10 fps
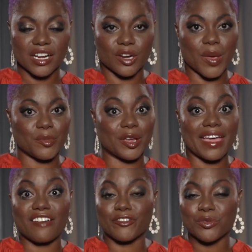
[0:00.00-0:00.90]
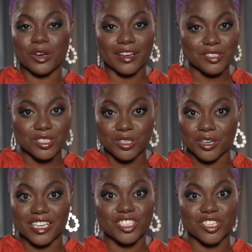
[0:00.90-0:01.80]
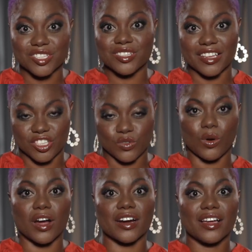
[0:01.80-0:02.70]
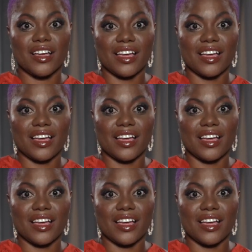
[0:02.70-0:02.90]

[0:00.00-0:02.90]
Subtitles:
remembering everyone else is learning just like you are.